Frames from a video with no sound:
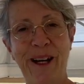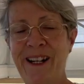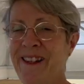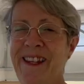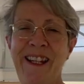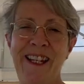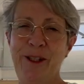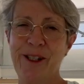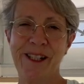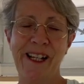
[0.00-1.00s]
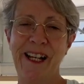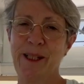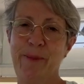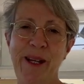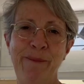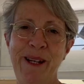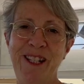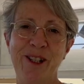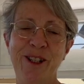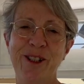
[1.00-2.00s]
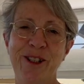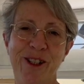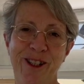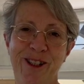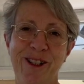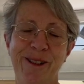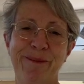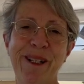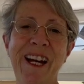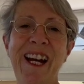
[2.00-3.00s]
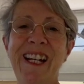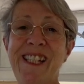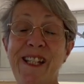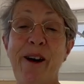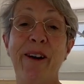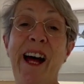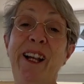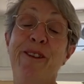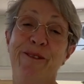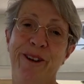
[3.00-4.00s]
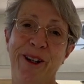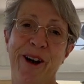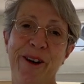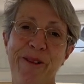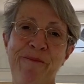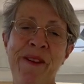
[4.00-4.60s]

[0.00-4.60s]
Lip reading: and I think he just likes being mentioned on YouTube. So hello, Rocco.